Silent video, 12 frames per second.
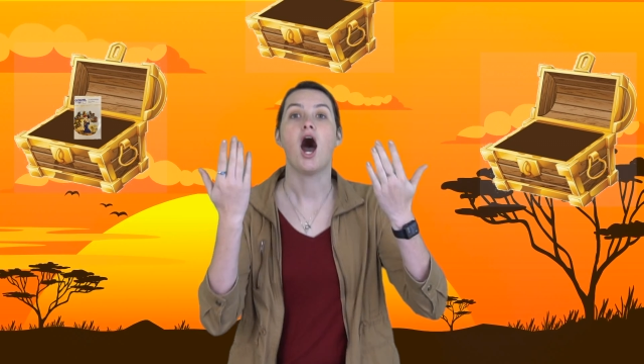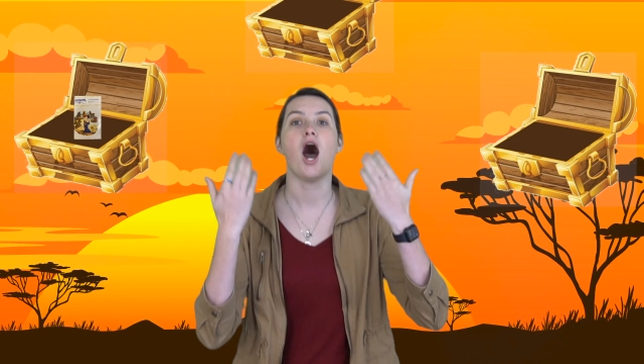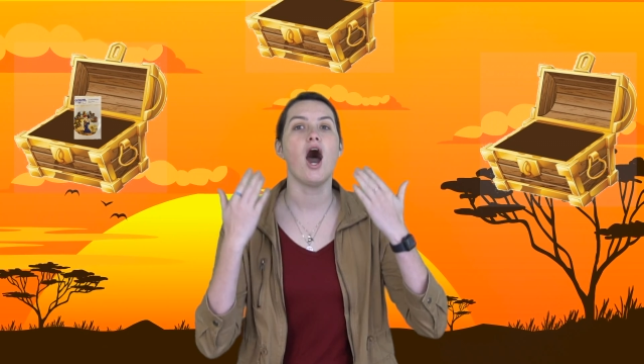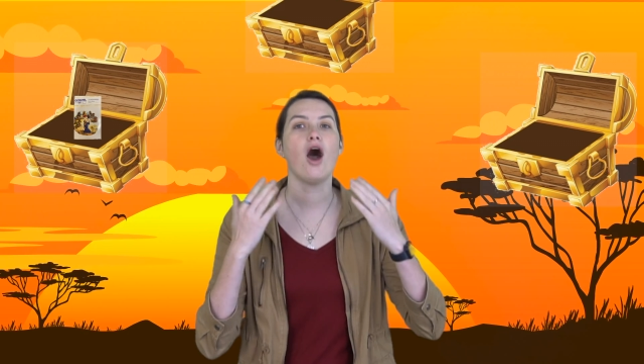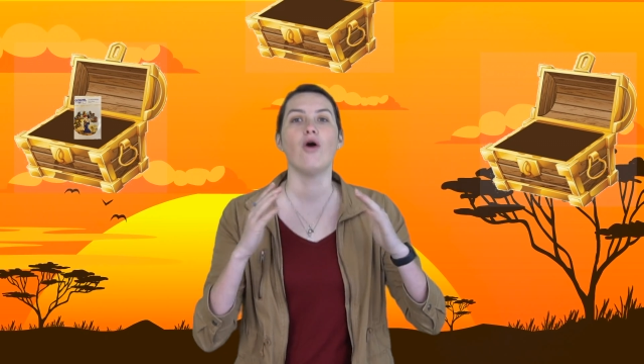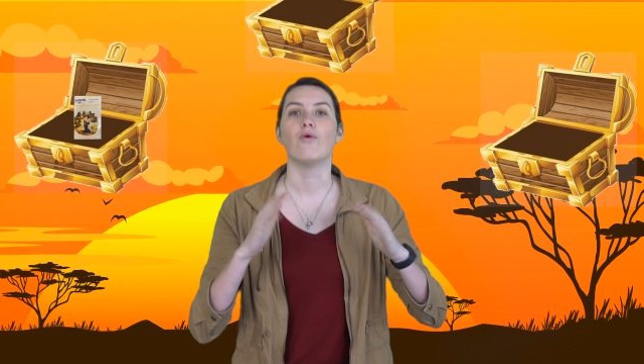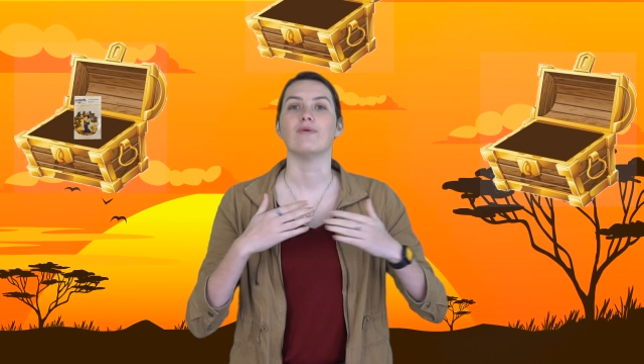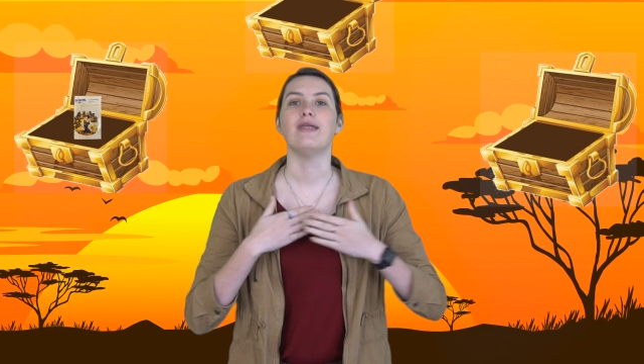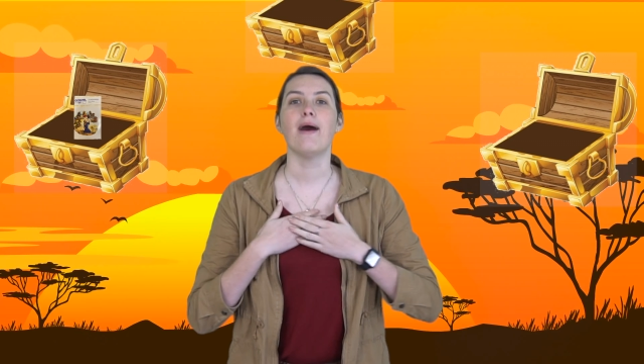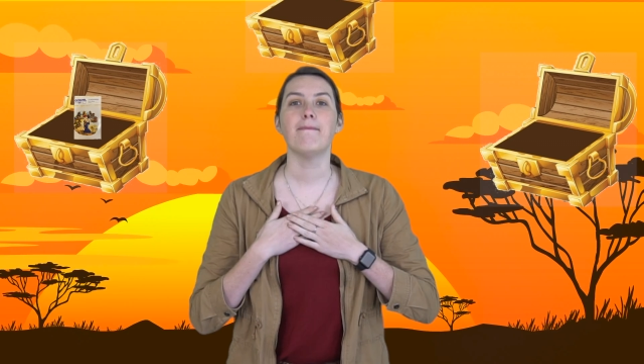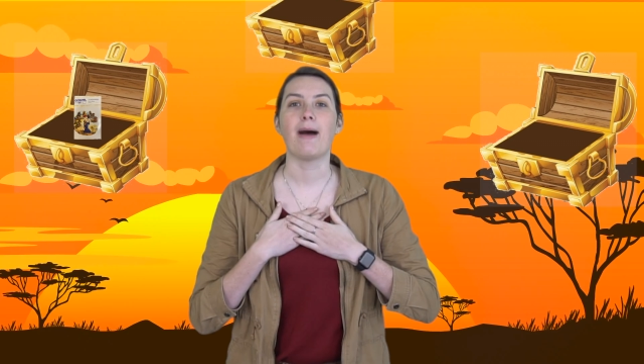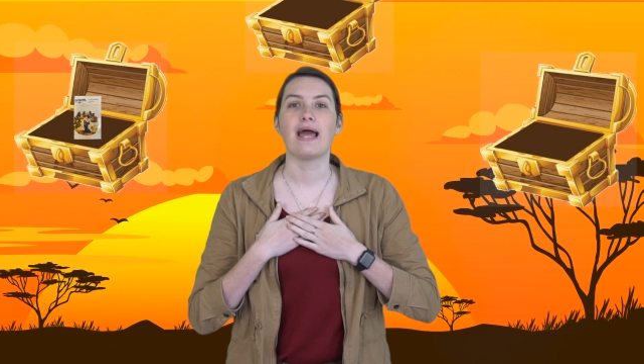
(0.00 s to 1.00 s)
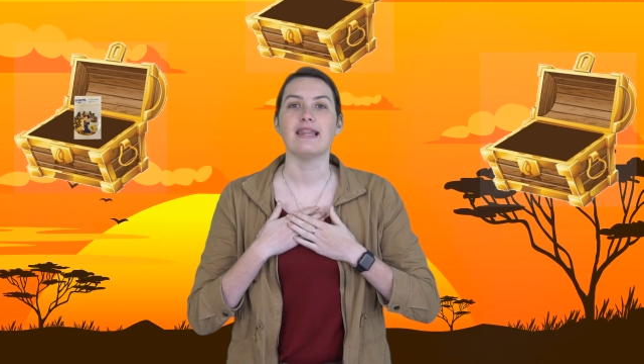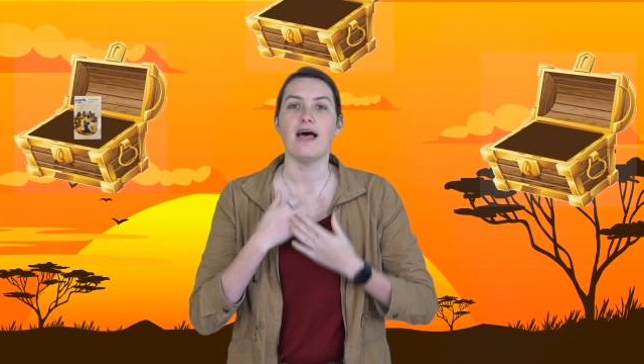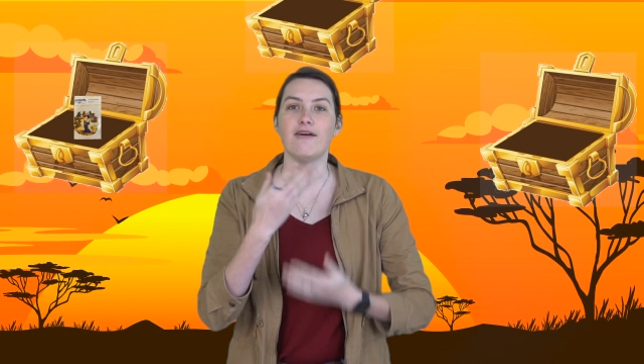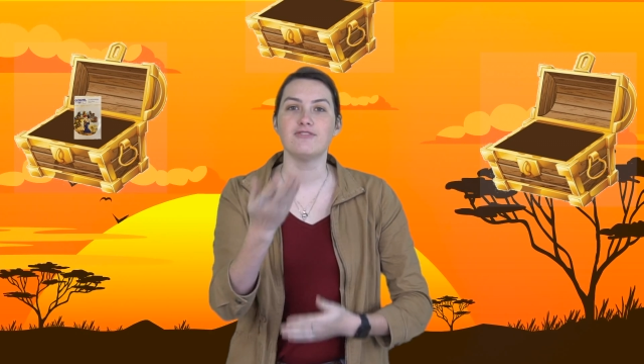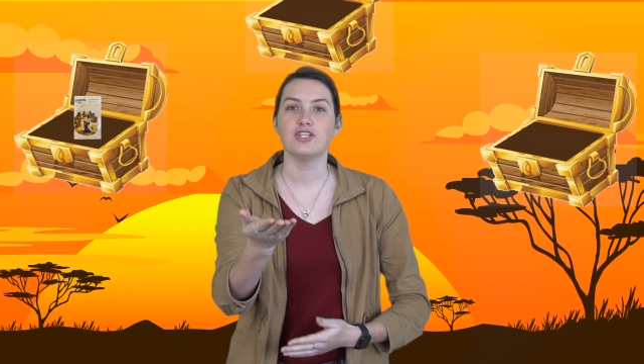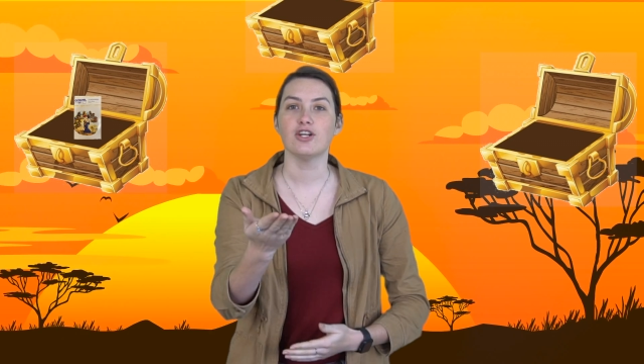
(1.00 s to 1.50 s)
Oh, not my
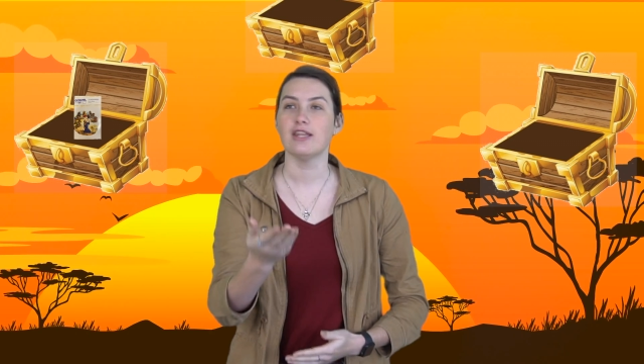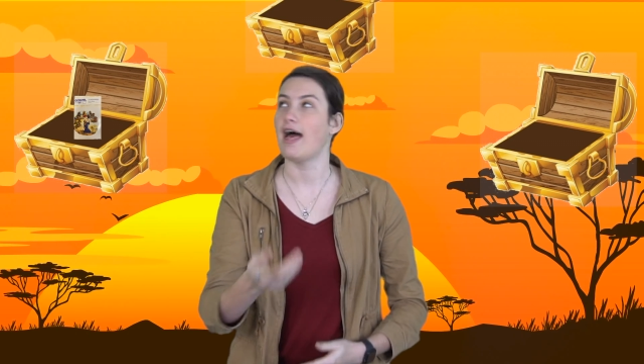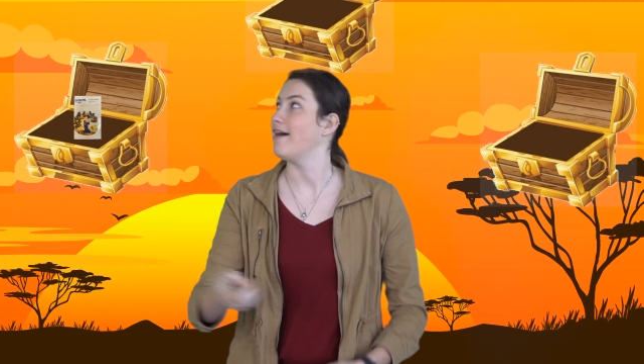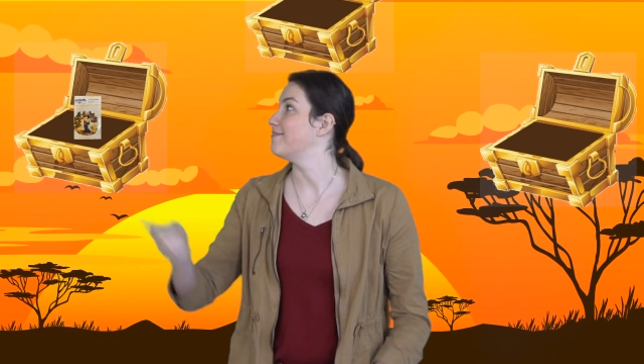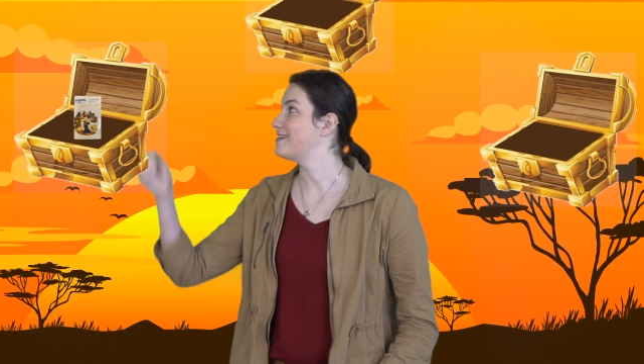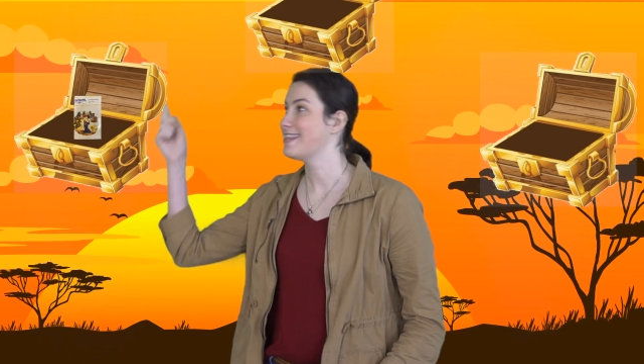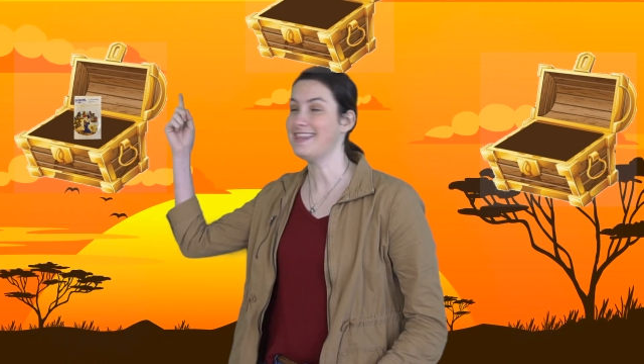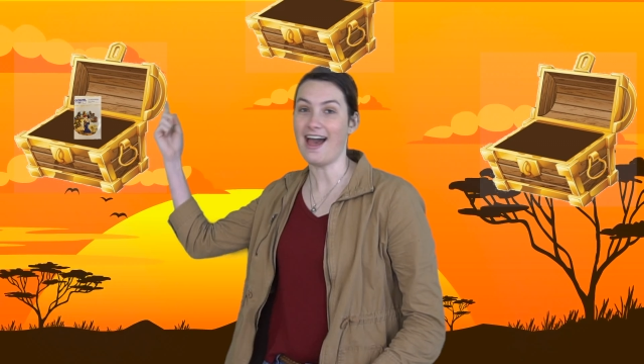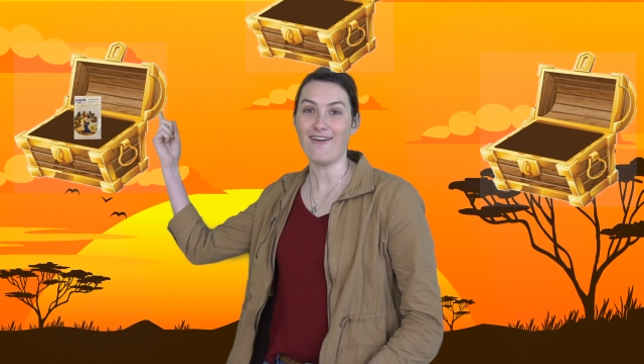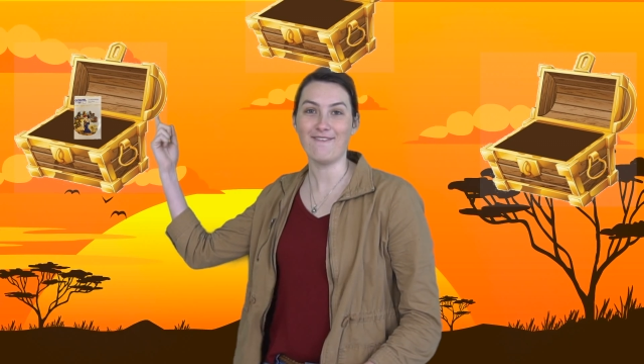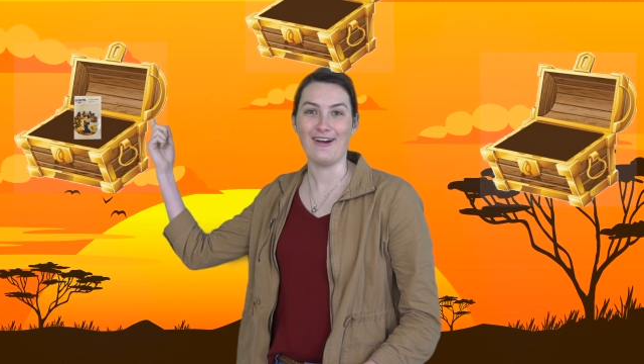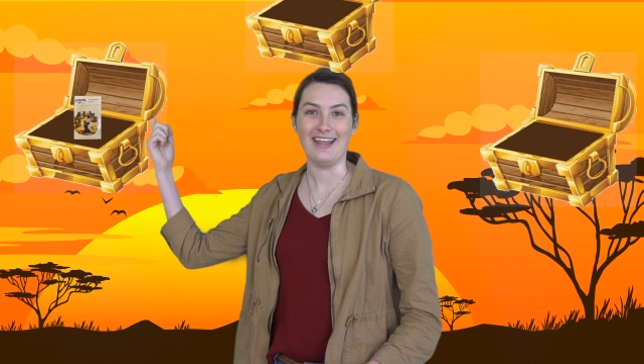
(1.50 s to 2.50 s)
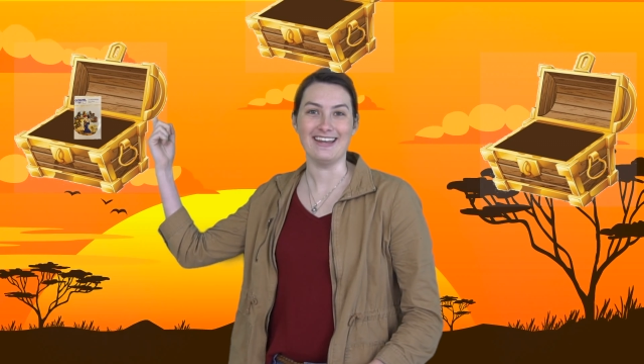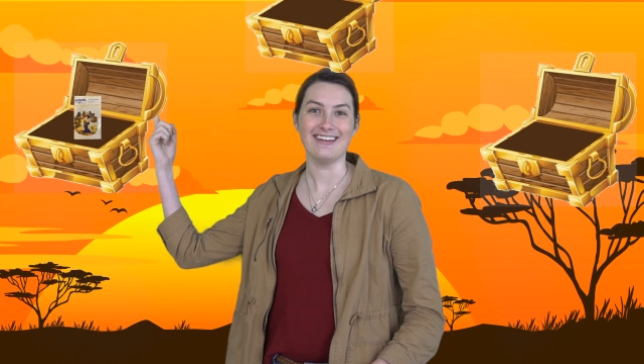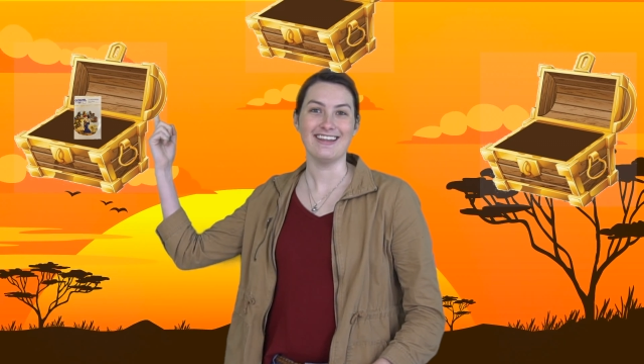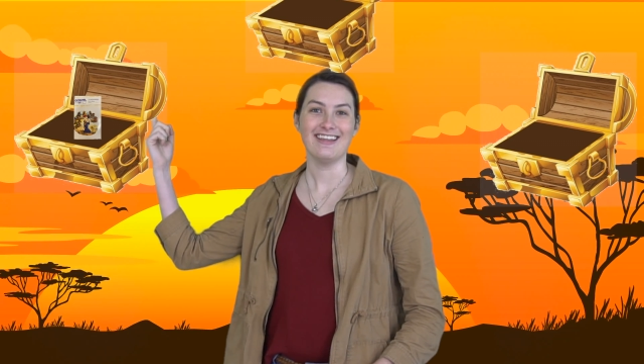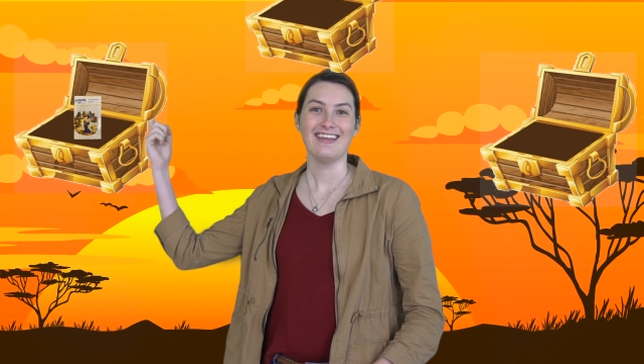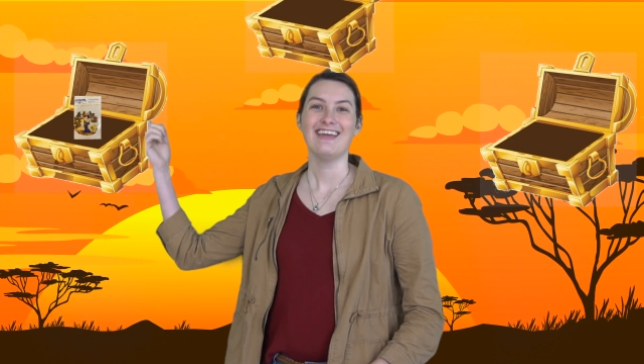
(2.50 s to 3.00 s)
left, your left, that one.